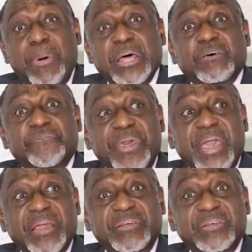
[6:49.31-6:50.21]
out of
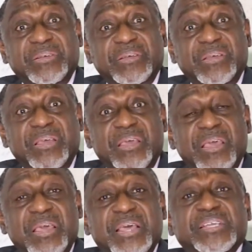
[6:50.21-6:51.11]
there
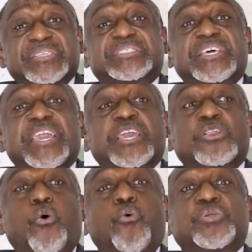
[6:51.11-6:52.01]

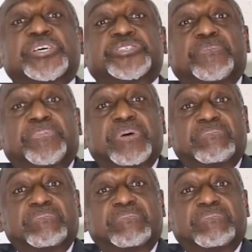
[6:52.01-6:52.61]
taking ownership